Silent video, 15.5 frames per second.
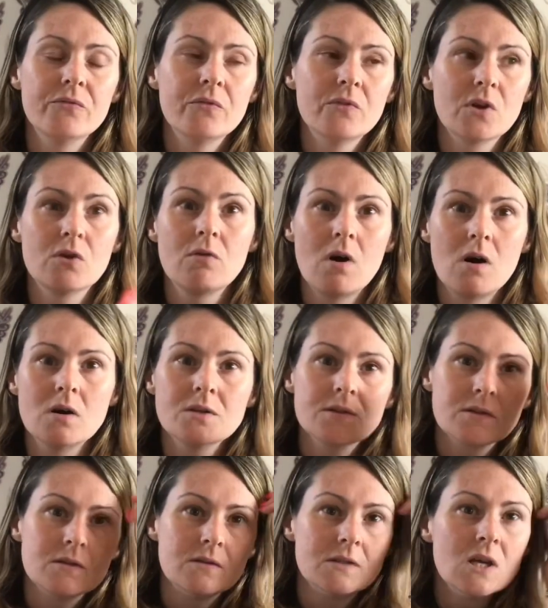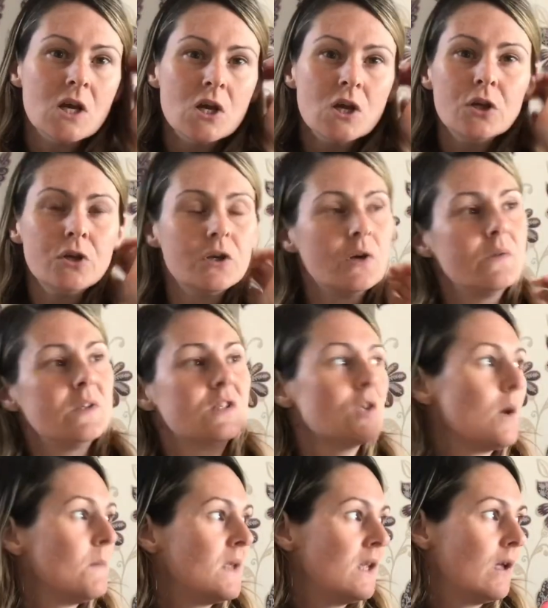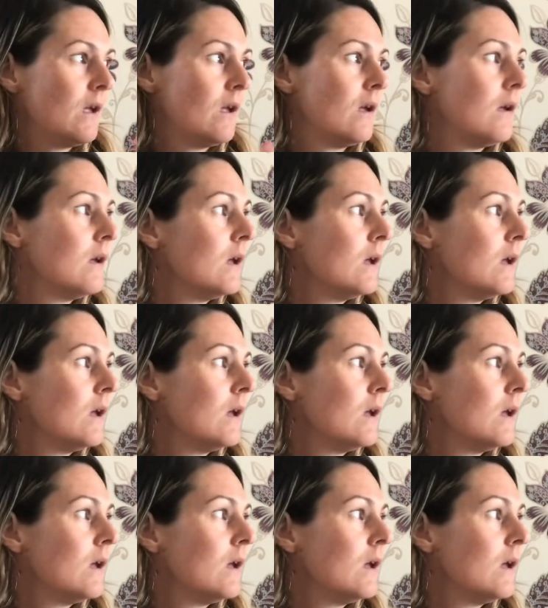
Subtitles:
the grass because, you know, this time of the year,